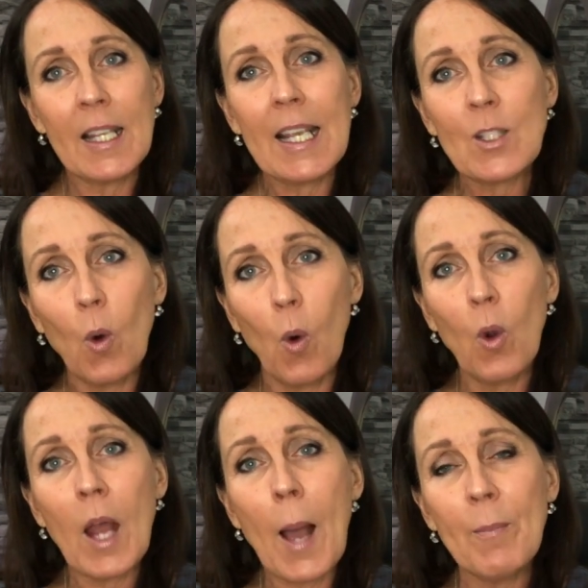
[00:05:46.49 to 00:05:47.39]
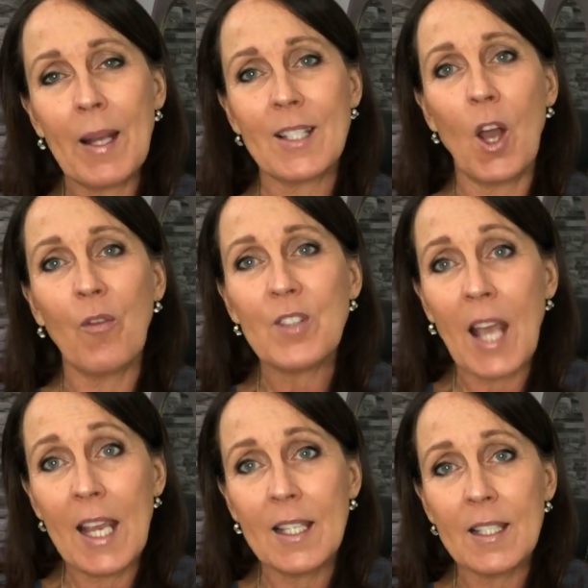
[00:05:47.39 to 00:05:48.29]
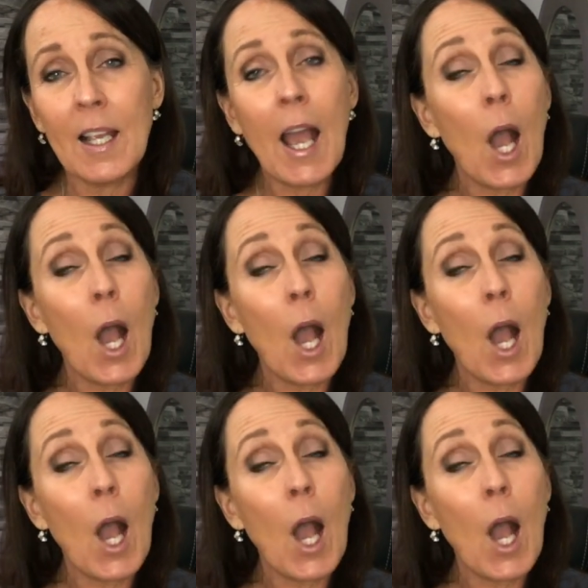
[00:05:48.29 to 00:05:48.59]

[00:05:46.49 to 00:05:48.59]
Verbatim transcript: is all a matter of taste,